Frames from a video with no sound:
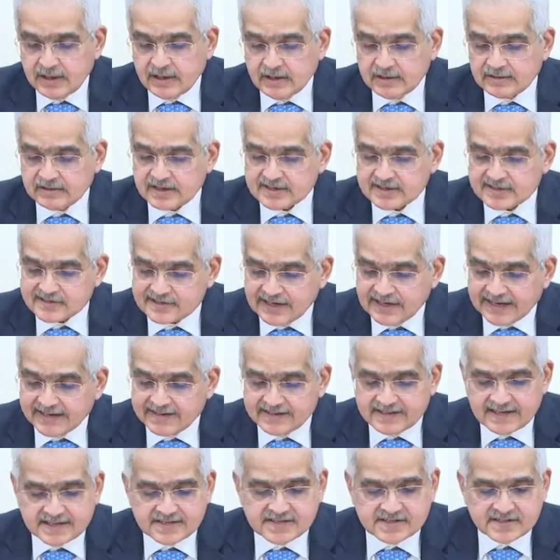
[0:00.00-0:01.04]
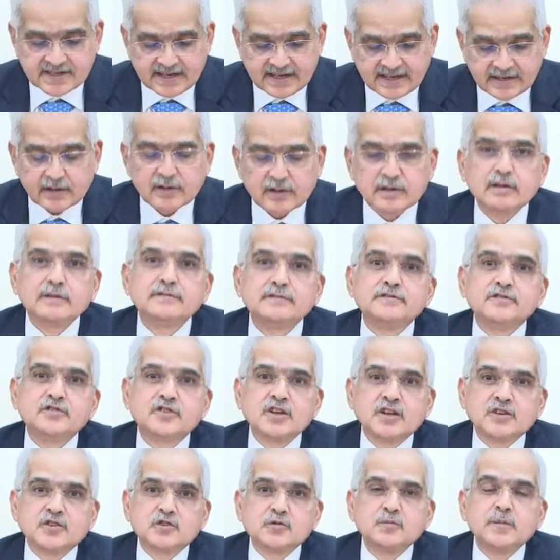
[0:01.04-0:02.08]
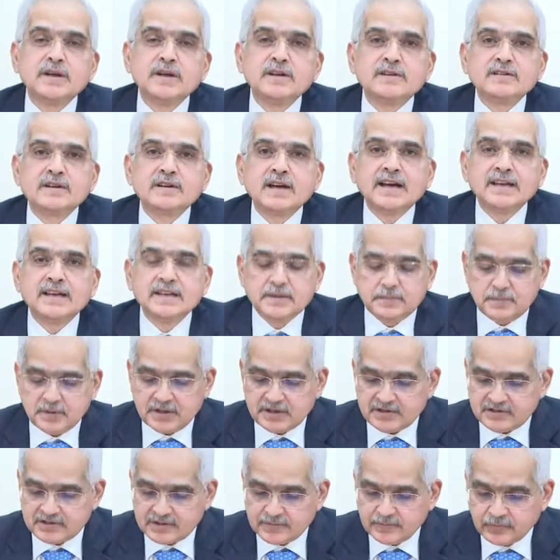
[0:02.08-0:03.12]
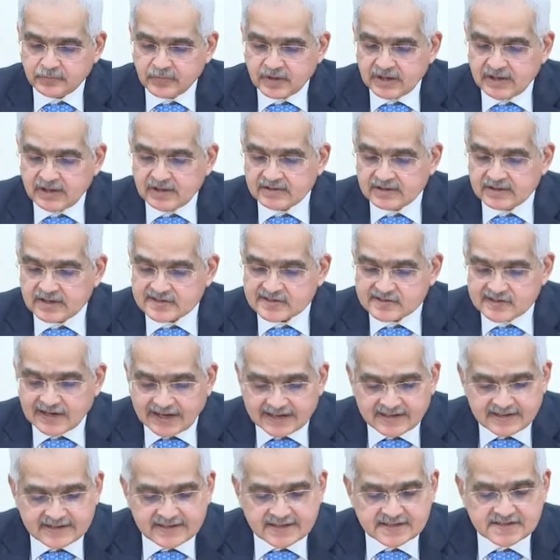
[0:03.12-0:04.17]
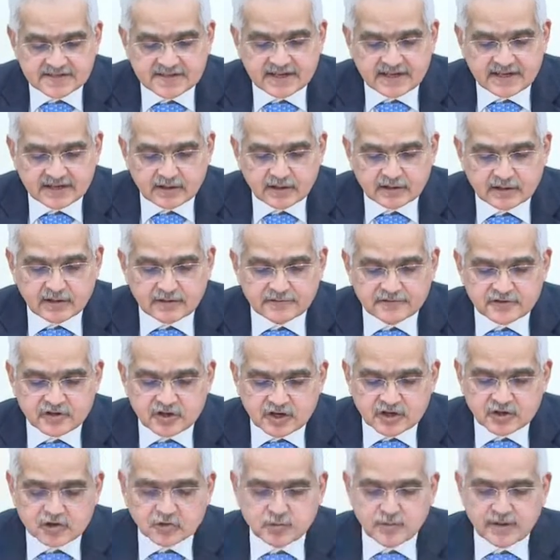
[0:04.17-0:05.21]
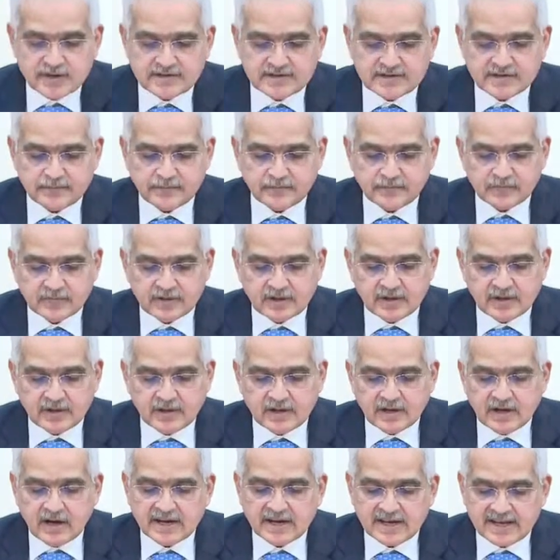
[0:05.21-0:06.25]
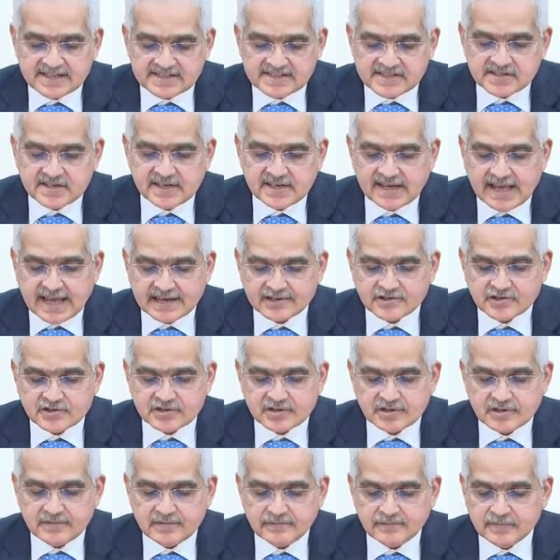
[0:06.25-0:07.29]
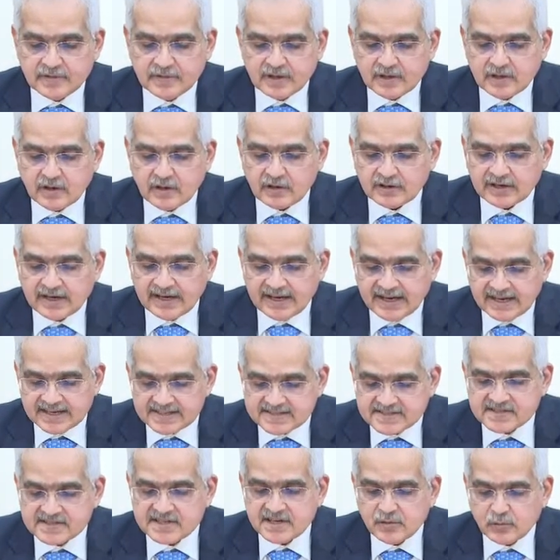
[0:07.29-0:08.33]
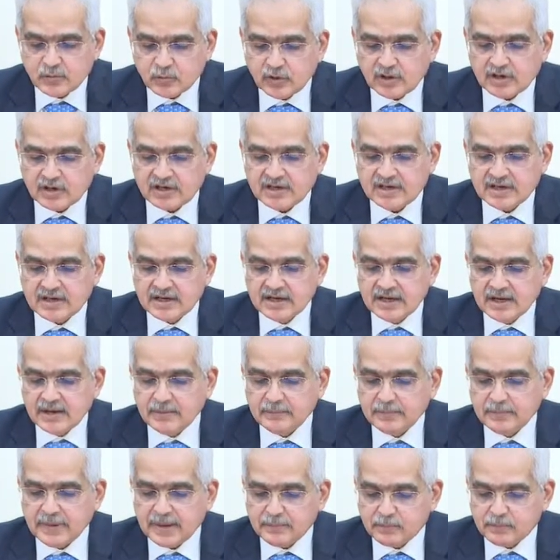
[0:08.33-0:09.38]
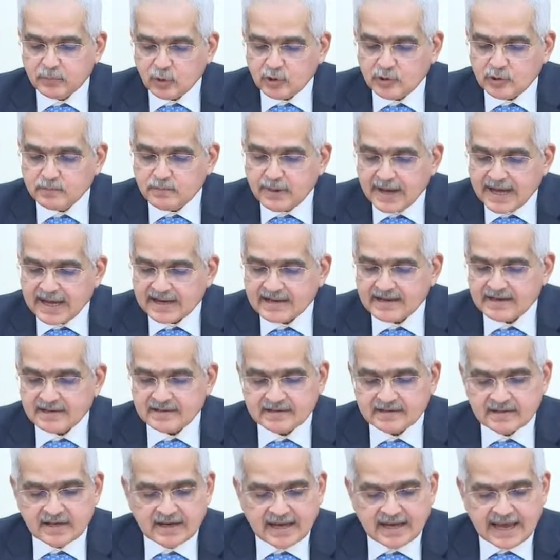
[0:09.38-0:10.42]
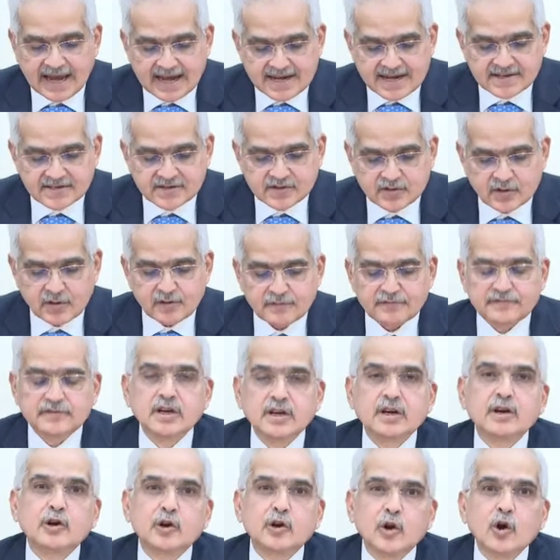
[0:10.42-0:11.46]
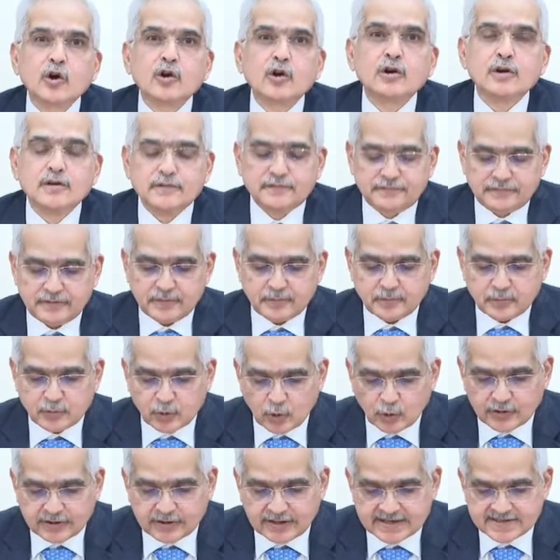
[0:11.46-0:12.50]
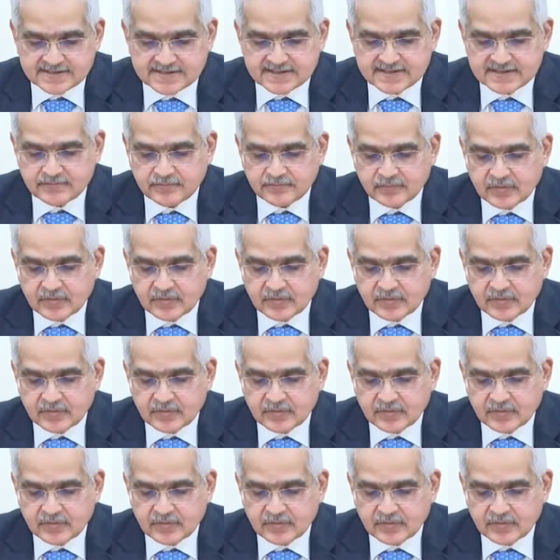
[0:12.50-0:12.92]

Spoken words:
the slightest error of judgment, I repeat, the slightest error of judgment, a hasty action, or a hasty word may put back the hands of the clock of progress.